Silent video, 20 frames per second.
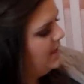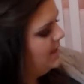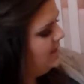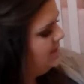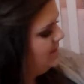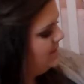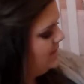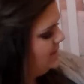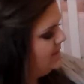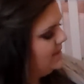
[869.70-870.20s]

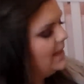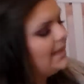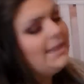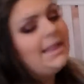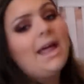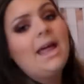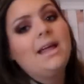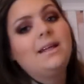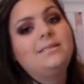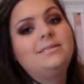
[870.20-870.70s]
and sits like
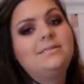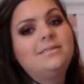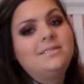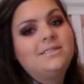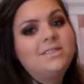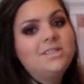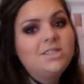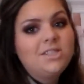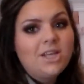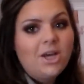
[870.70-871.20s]
that.
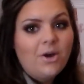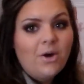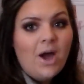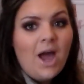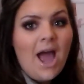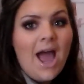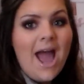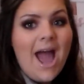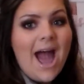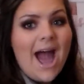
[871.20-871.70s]
So
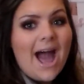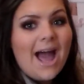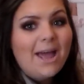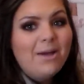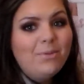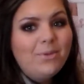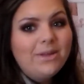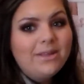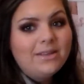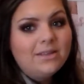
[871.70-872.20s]

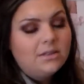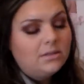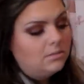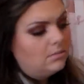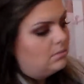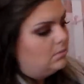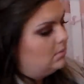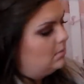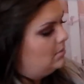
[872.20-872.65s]
I will